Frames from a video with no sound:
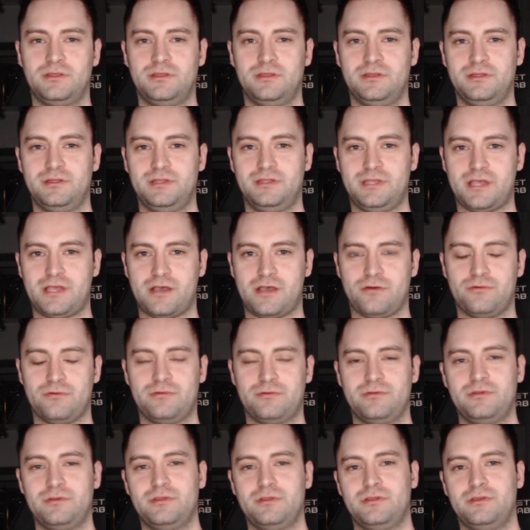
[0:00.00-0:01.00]
Now,
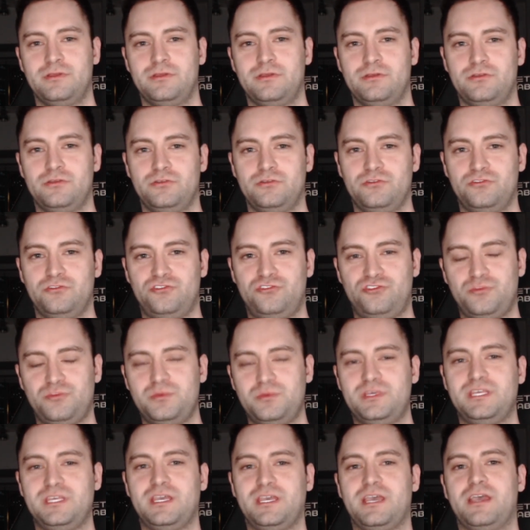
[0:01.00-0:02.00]
to
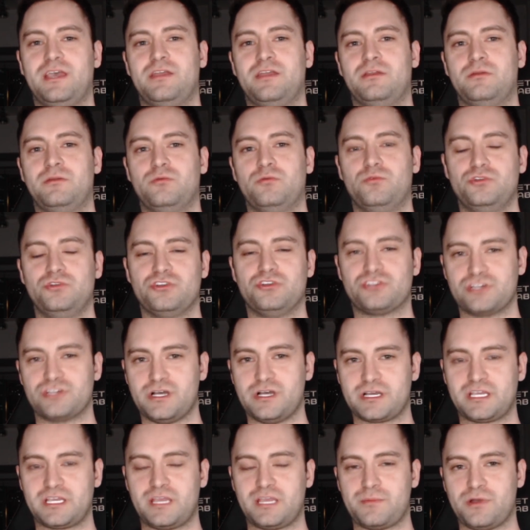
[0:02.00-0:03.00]
begin, when you're
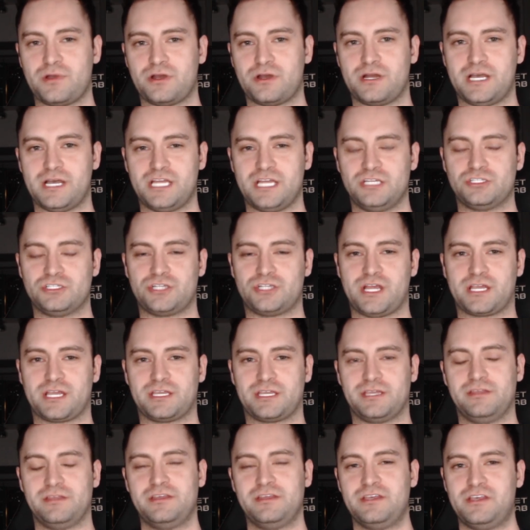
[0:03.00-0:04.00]
talking about eye
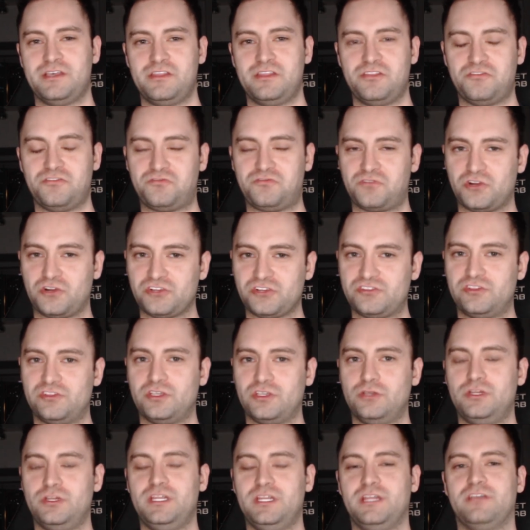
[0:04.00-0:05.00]
tracking, the first thing you
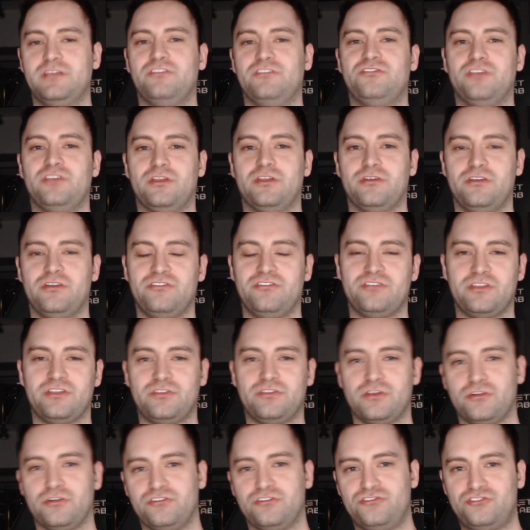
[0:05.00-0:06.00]
need to consider is that
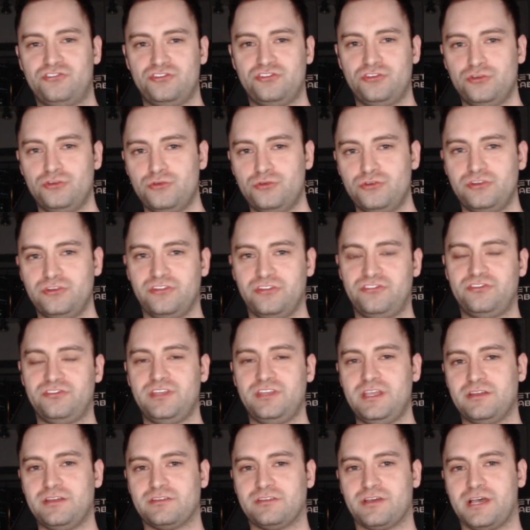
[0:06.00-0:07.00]
there's two
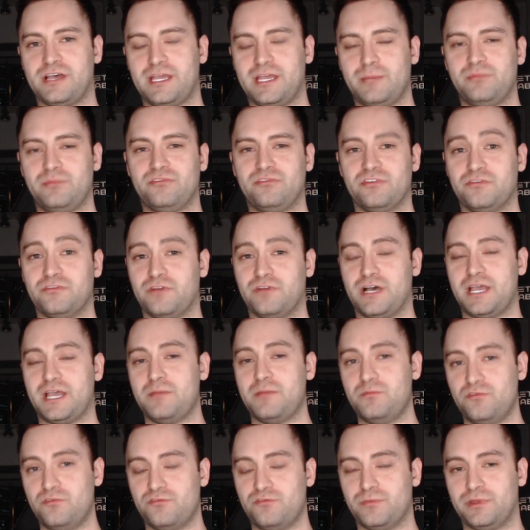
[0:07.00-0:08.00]
distinct types of eye
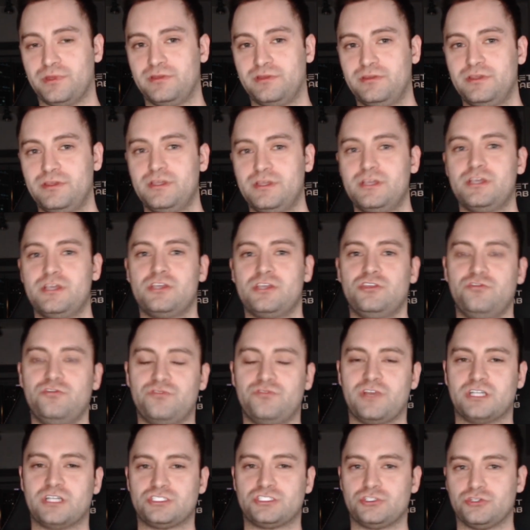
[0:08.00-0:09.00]
movement. You've
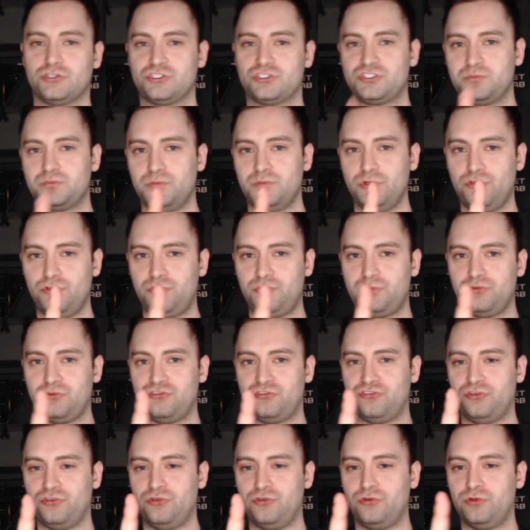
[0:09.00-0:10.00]
got your smooth
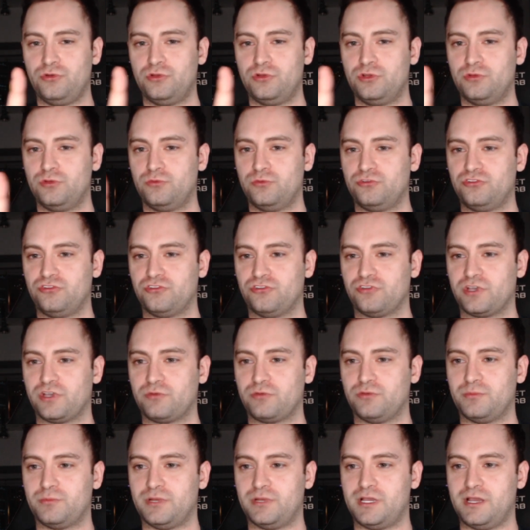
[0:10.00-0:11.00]
pursuit, which is like
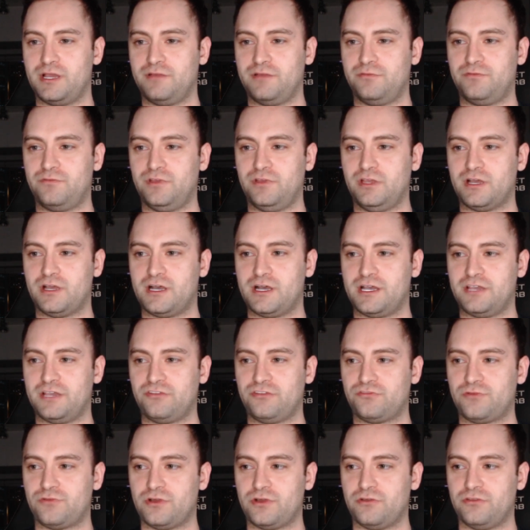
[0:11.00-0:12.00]
when my eyes
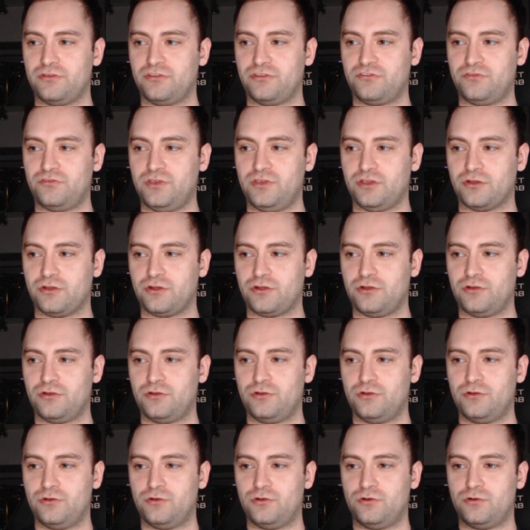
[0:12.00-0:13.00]
follow this finger,
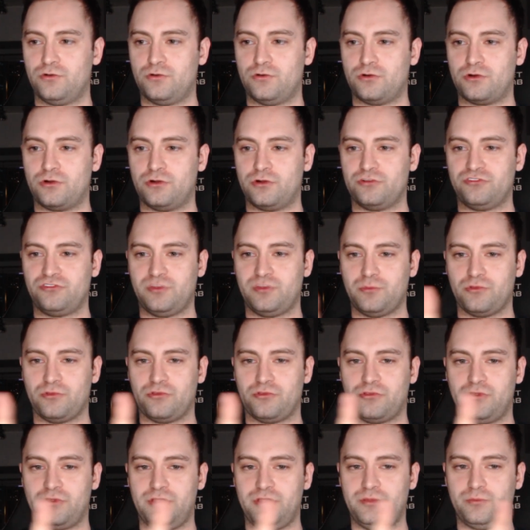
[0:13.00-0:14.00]
or
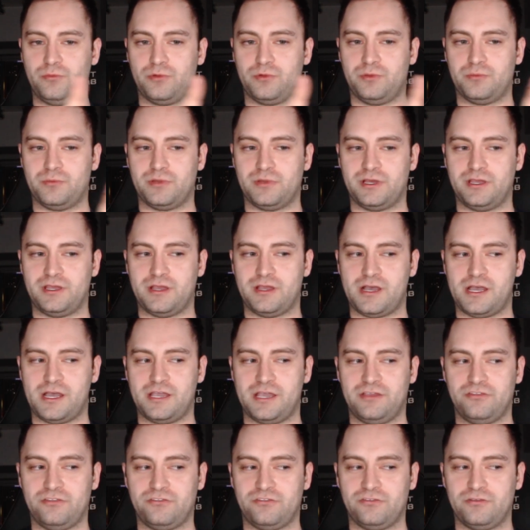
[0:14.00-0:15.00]
similarly when my
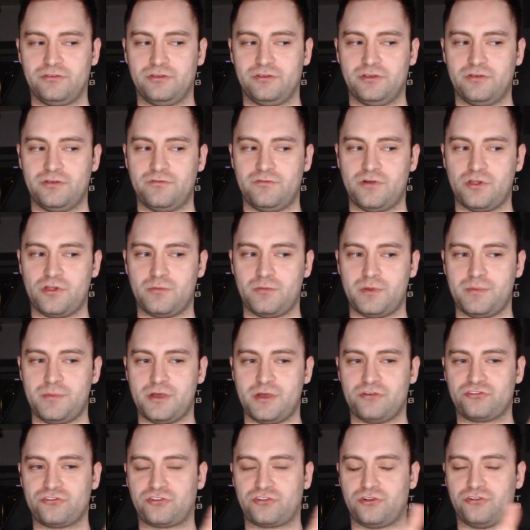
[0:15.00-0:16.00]
eyes follow my
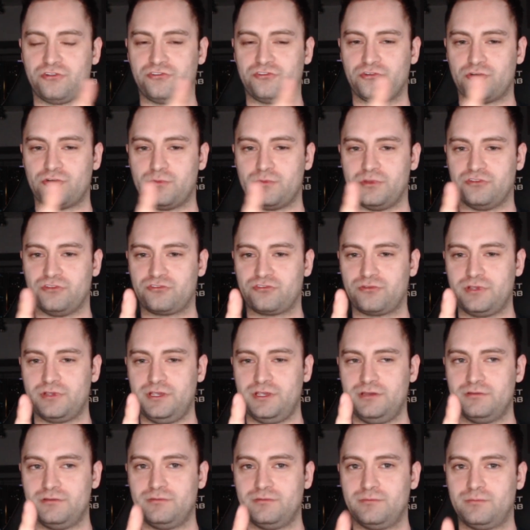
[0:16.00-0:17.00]
mouse cursor on my
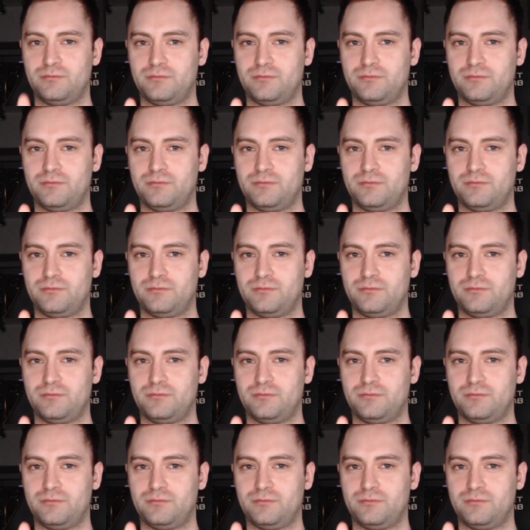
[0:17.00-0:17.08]
screen.